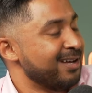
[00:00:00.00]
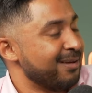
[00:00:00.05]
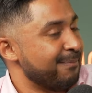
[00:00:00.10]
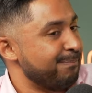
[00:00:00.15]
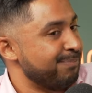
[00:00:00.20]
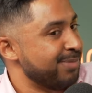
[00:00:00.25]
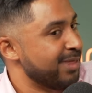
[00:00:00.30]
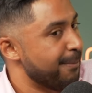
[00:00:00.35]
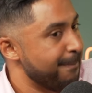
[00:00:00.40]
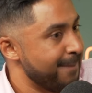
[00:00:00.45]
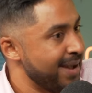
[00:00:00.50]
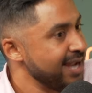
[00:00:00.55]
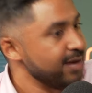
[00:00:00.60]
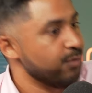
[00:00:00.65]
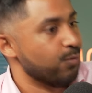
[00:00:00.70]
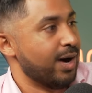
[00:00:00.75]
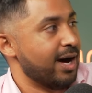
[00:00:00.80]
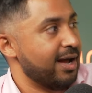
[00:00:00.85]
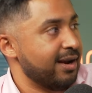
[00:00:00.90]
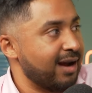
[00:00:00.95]
The main
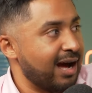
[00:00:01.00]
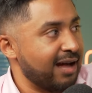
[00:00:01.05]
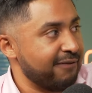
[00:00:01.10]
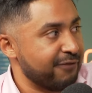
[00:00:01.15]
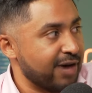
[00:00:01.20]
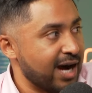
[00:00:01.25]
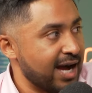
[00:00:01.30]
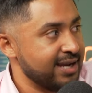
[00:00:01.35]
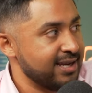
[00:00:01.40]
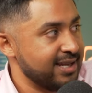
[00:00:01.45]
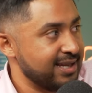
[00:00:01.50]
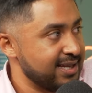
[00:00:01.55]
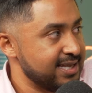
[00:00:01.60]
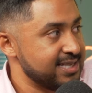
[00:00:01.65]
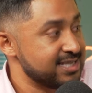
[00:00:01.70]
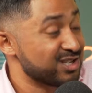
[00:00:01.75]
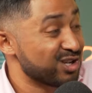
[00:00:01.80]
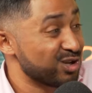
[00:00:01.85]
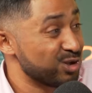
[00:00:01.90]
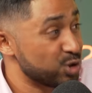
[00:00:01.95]
one I find is
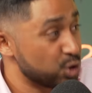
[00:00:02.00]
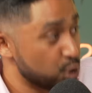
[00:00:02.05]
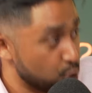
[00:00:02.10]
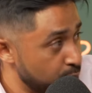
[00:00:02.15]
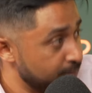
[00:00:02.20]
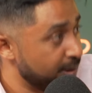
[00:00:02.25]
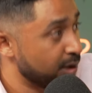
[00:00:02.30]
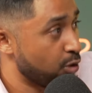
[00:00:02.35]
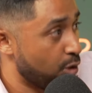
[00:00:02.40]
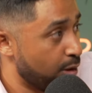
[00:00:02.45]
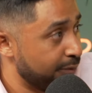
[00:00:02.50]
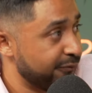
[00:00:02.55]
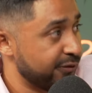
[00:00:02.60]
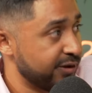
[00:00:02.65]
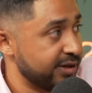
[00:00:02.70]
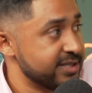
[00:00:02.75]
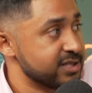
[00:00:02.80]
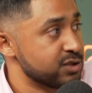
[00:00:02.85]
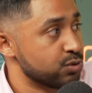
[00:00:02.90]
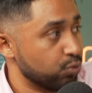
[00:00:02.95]
consumer
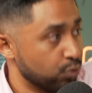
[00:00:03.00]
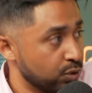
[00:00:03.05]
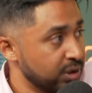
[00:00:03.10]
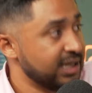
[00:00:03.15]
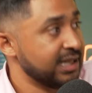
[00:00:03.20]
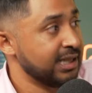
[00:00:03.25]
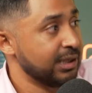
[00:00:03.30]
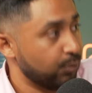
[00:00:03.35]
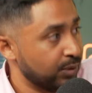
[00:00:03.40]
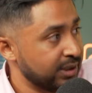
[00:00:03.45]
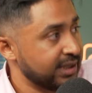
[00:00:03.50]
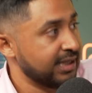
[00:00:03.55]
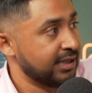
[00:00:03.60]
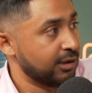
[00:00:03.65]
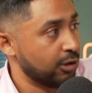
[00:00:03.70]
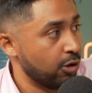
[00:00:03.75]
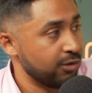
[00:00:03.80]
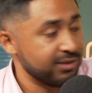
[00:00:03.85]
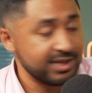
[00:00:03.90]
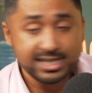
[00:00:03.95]
confidence really
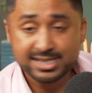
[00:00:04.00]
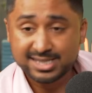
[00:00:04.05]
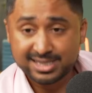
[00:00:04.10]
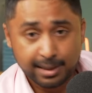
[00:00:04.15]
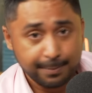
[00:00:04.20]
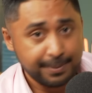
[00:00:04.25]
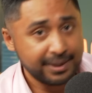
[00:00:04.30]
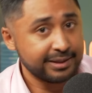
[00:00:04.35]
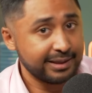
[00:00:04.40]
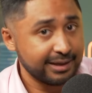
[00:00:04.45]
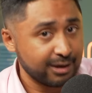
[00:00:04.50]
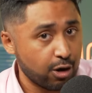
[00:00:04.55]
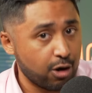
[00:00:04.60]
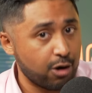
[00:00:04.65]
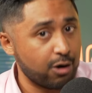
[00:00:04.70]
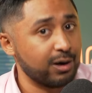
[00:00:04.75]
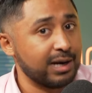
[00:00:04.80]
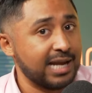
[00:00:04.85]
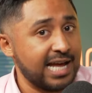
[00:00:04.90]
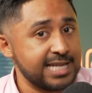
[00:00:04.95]
low. This typically
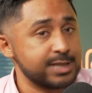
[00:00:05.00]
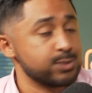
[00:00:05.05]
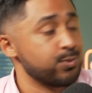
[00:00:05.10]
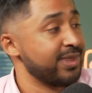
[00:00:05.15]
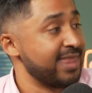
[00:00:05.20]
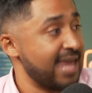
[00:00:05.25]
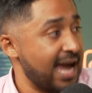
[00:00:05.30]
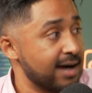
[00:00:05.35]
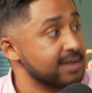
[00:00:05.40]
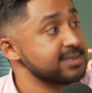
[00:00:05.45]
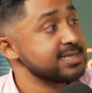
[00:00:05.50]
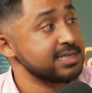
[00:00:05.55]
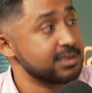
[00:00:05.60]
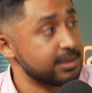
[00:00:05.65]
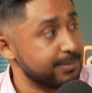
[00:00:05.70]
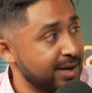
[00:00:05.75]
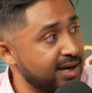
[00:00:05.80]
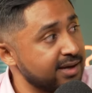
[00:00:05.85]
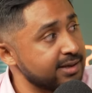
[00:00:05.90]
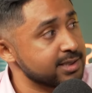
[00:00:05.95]
correlates with housing
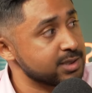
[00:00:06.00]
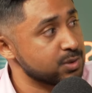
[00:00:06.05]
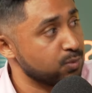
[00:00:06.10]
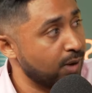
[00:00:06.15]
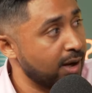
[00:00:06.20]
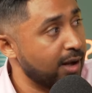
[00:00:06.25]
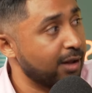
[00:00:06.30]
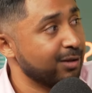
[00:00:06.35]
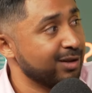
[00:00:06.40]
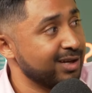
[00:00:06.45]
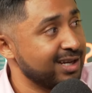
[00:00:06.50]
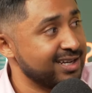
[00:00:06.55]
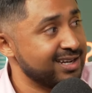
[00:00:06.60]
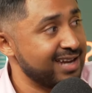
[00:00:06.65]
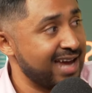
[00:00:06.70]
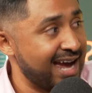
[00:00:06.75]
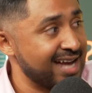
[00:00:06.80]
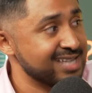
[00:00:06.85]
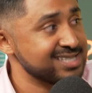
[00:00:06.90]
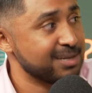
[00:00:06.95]
demand as well. It
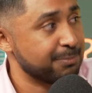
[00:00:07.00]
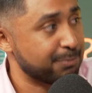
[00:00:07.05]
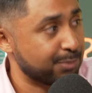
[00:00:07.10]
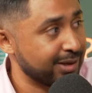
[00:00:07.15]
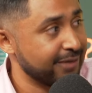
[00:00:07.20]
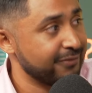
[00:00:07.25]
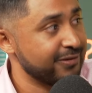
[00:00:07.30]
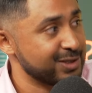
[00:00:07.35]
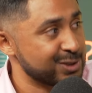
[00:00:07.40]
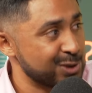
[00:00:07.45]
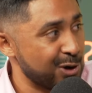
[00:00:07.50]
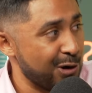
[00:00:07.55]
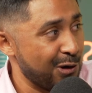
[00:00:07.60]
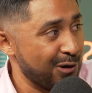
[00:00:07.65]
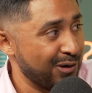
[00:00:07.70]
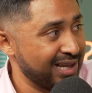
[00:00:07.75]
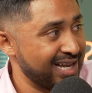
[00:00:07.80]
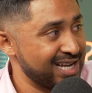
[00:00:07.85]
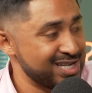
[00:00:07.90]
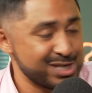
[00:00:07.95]
has a previous
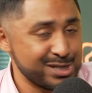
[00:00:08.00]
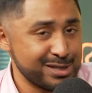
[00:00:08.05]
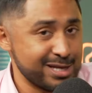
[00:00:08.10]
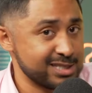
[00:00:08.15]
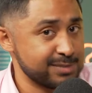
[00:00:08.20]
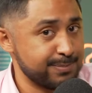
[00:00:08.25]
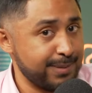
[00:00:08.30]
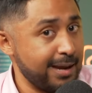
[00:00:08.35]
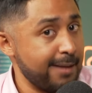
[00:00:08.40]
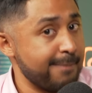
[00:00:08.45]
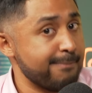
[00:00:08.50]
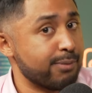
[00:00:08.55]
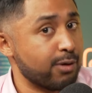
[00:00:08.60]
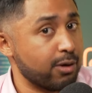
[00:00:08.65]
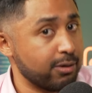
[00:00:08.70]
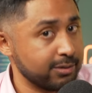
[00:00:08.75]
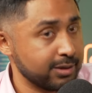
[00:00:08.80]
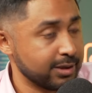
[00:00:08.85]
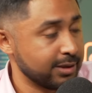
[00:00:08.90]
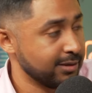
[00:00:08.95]
correlation that's being
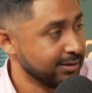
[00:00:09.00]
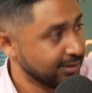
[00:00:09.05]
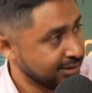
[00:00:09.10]
broken.